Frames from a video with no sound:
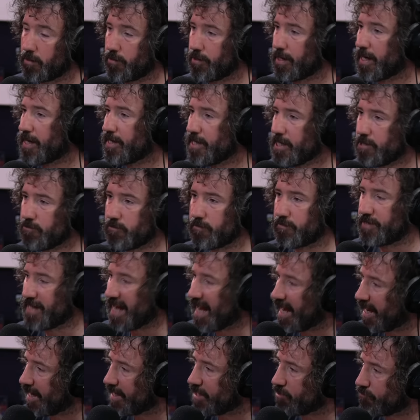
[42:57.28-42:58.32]
The idea of
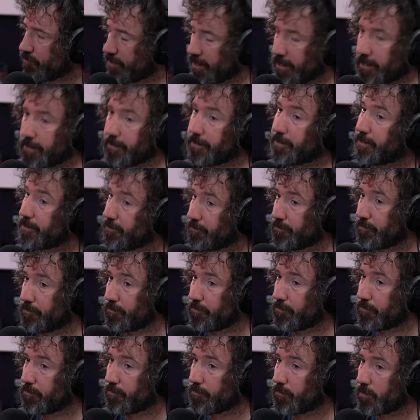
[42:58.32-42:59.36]
debt is ridiculous,
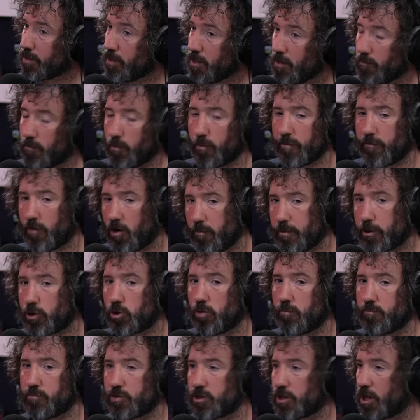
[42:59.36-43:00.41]
but we've all
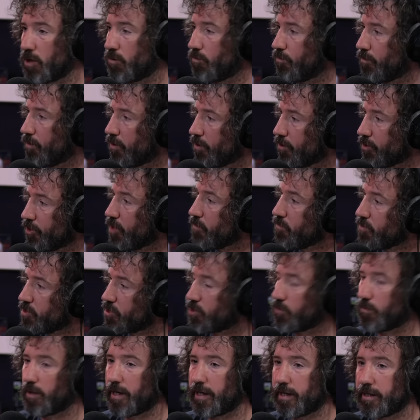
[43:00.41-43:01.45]
become so used
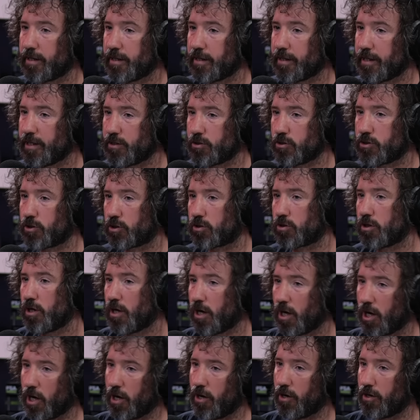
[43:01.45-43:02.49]
to it. It's just a,
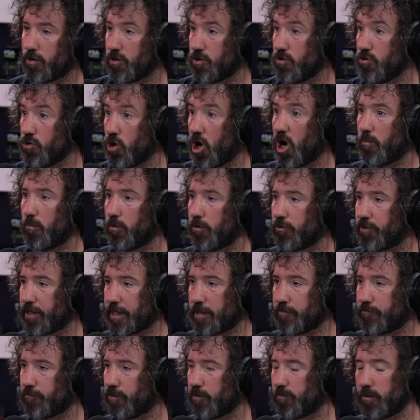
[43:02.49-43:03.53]
a normal thing
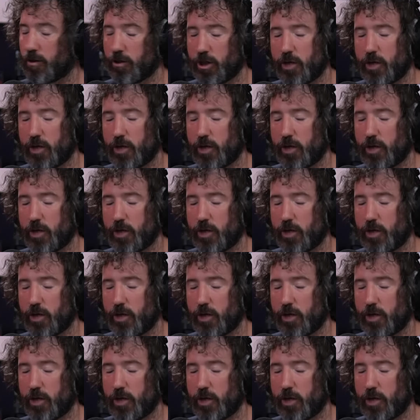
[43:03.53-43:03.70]
in football.